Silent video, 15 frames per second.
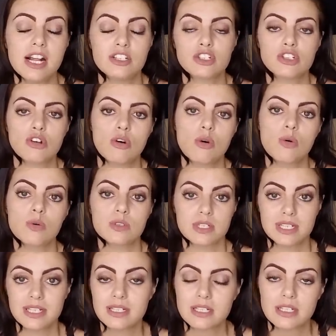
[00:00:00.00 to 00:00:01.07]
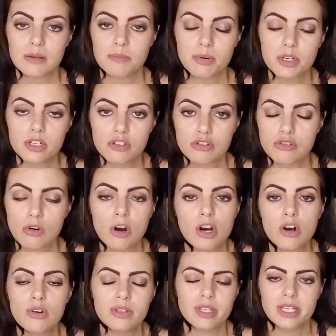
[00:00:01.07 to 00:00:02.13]
And so since the bird
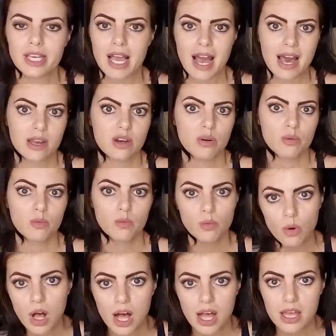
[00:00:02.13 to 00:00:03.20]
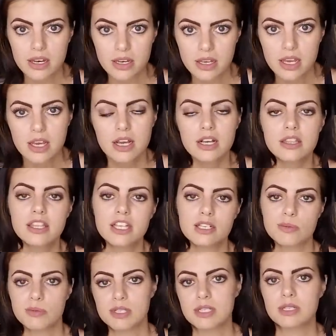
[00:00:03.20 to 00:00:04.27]
store only had one, this
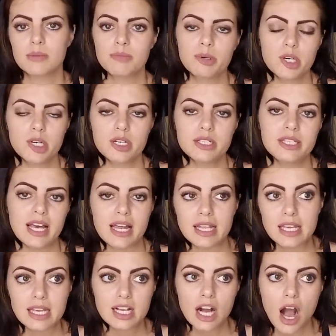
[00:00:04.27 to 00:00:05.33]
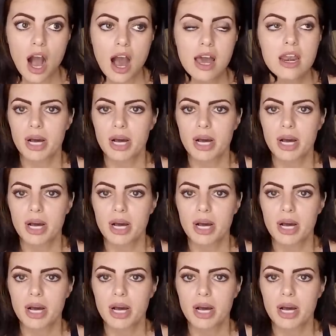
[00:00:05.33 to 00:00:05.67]
was the bird that he got.